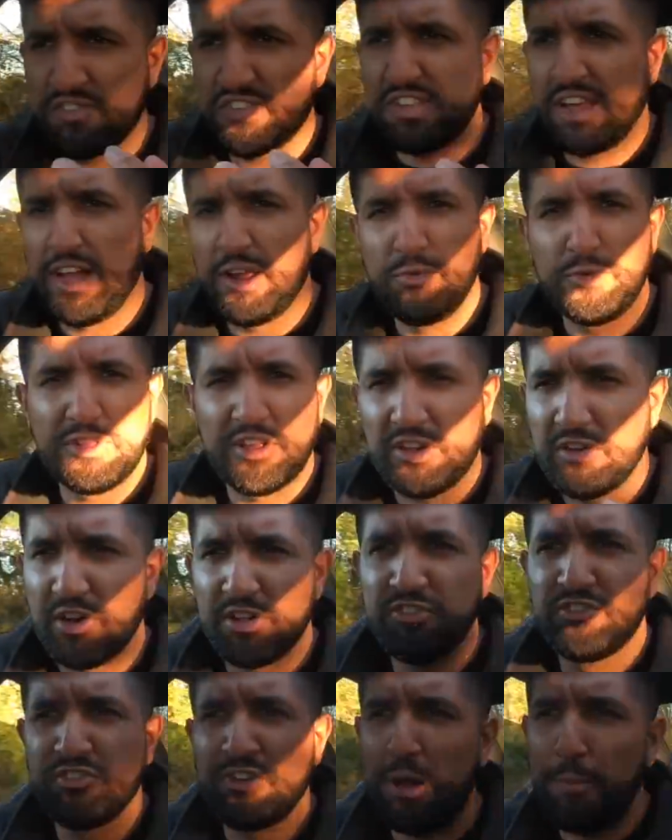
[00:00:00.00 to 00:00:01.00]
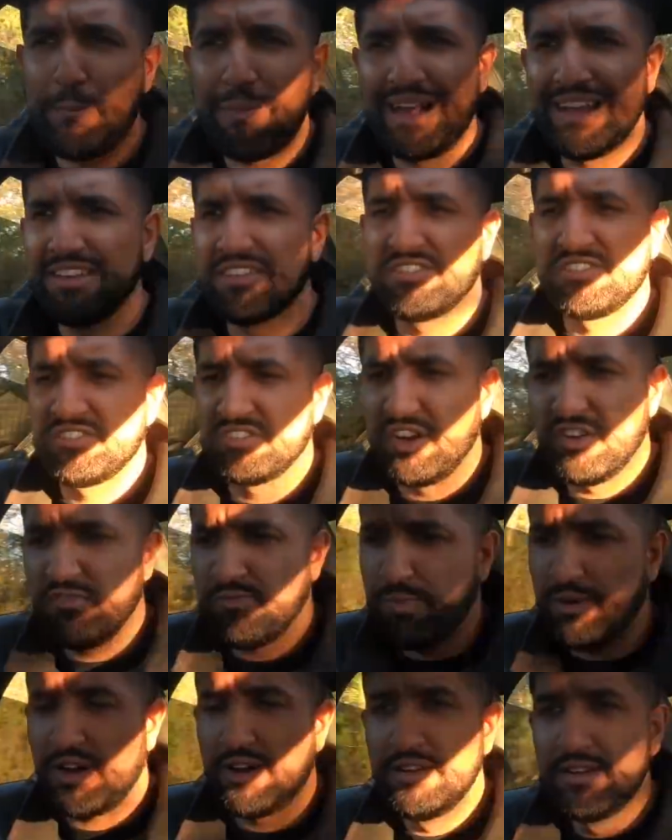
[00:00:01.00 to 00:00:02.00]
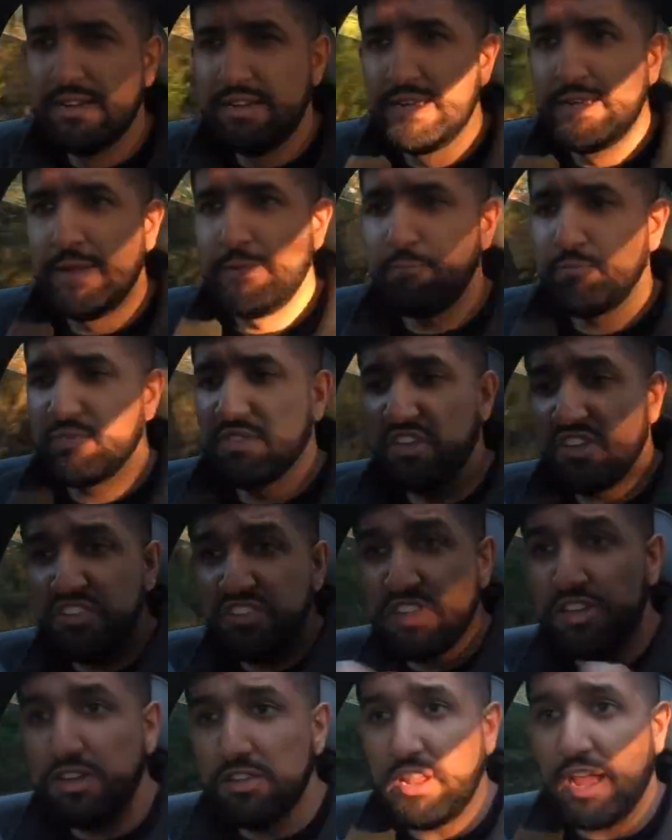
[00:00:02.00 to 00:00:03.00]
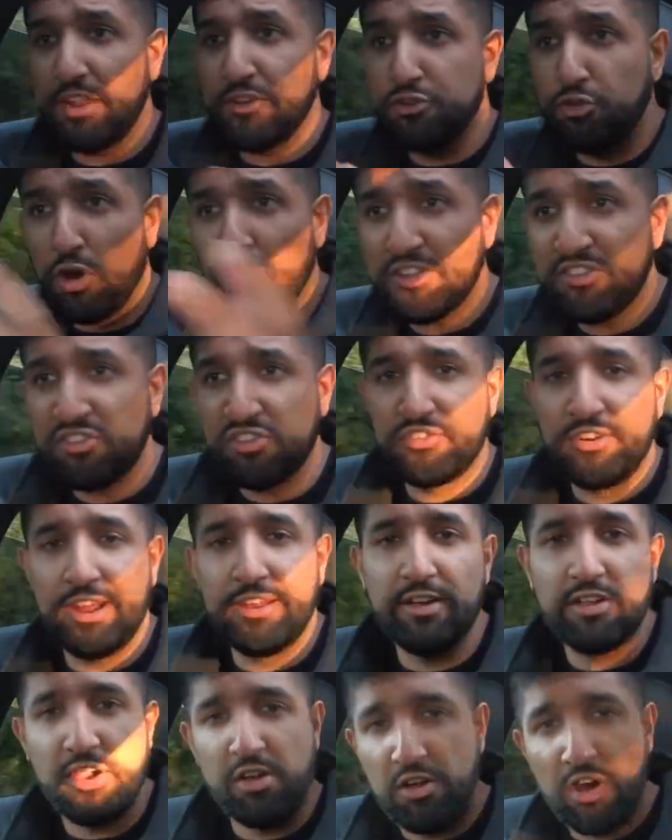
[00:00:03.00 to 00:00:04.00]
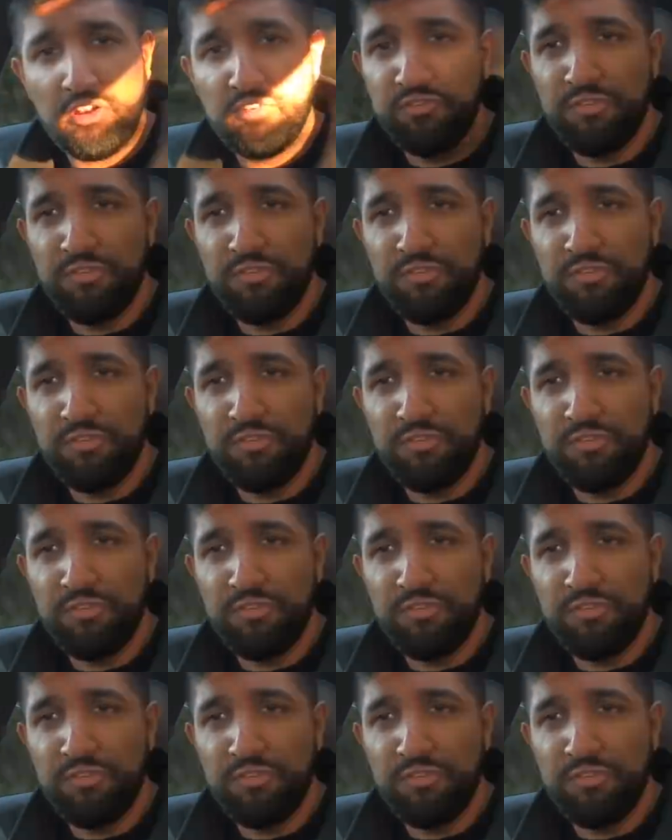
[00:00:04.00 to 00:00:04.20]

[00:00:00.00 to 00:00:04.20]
sound with the gunshot bangs and stuff, but this thing like darts around like a Golf